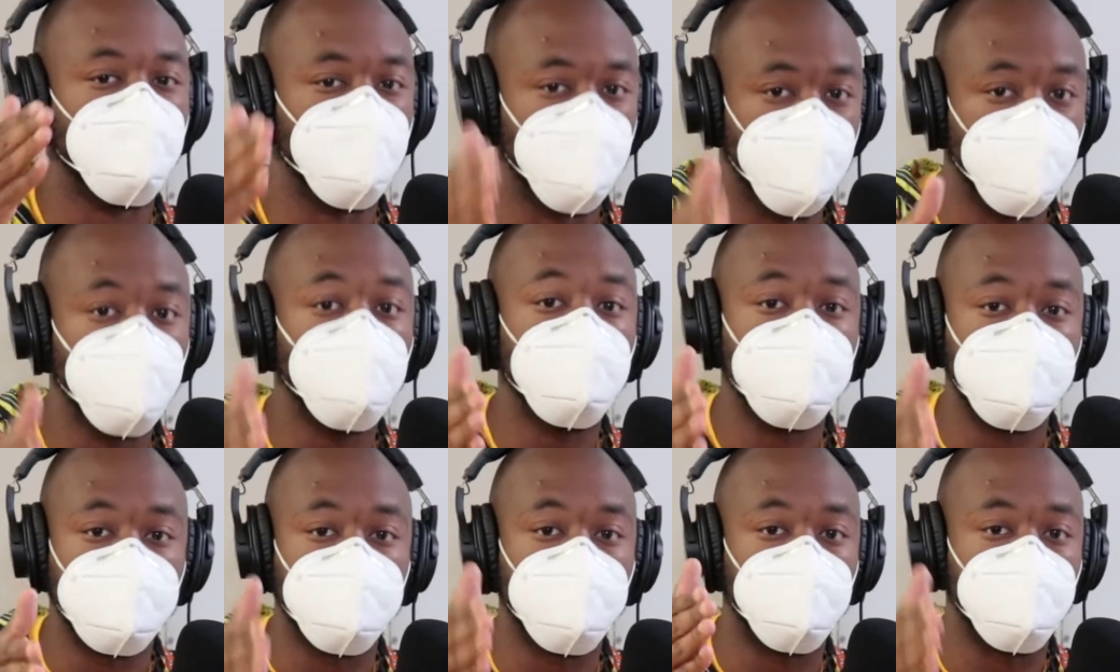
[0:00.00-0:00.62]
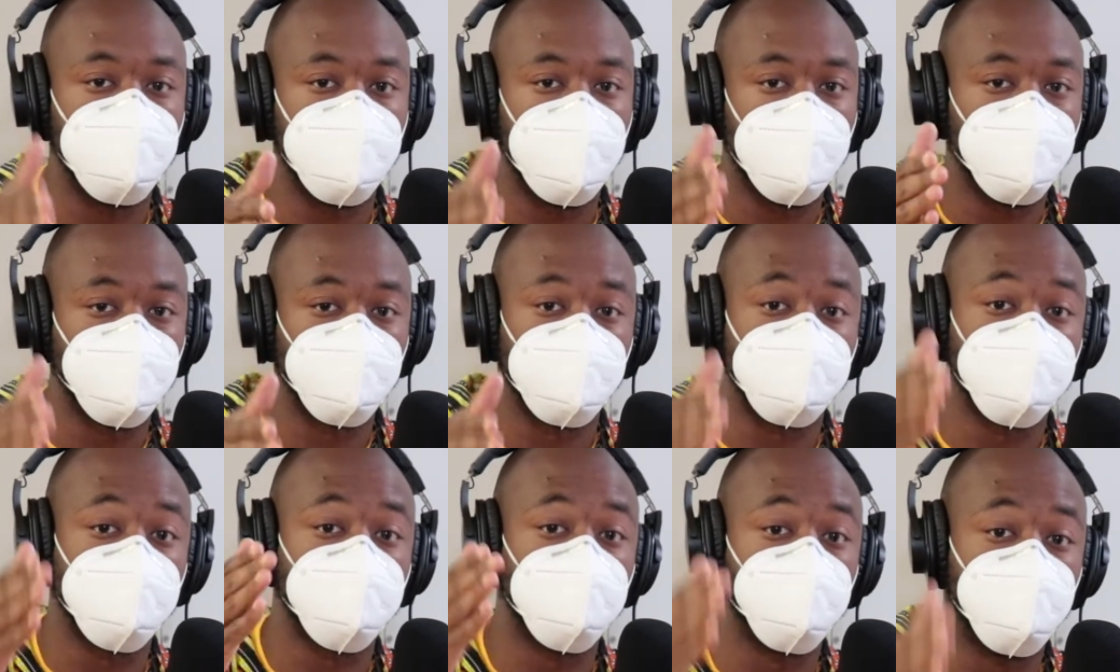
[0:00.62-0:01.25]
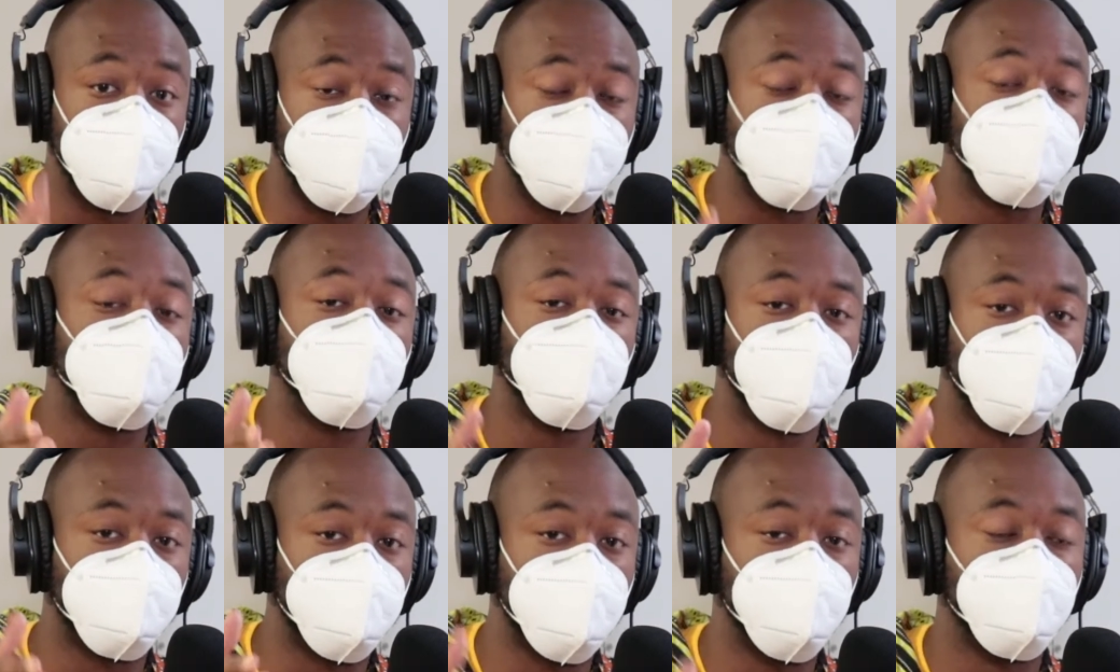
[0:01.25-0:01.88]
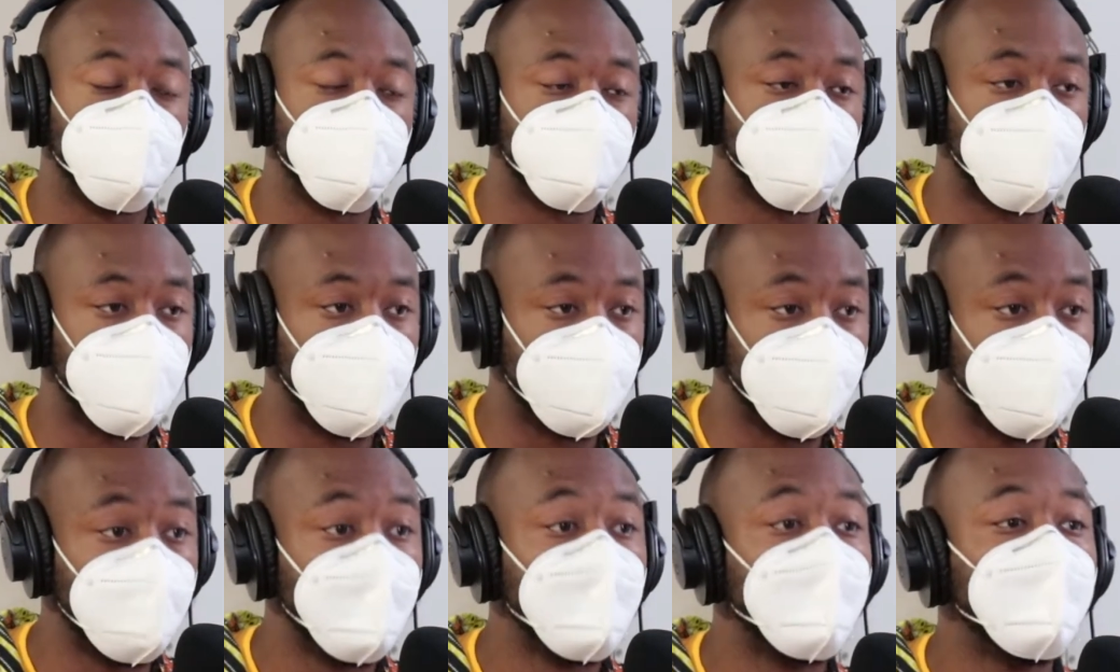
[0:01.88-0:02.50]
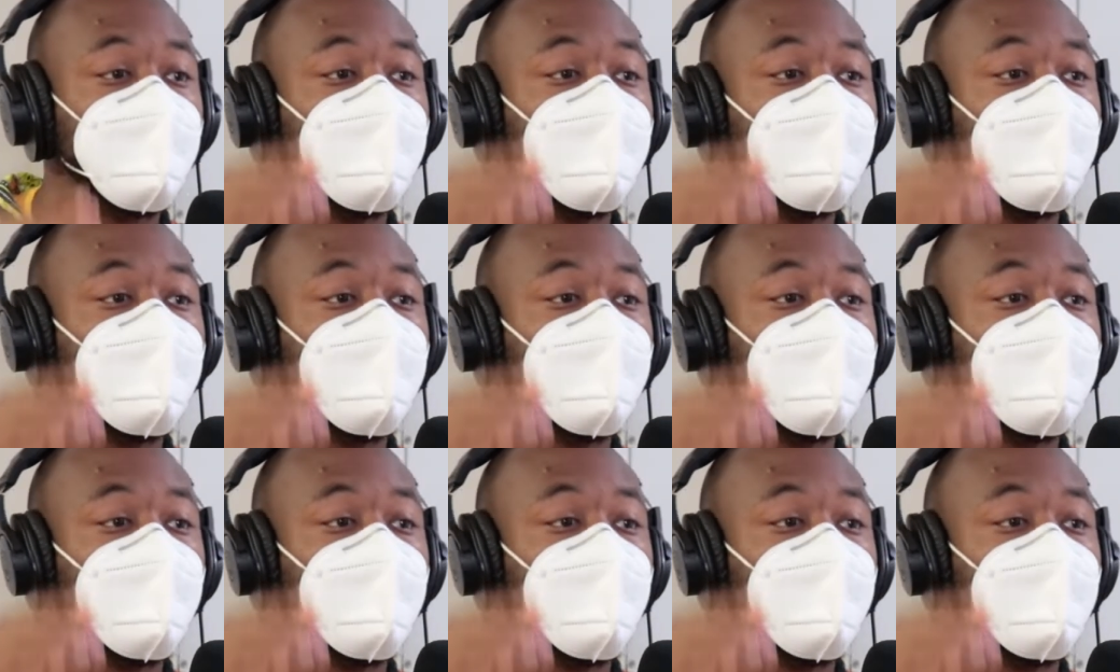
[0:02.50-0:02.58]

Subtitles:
you need to be able to speak to your people and say,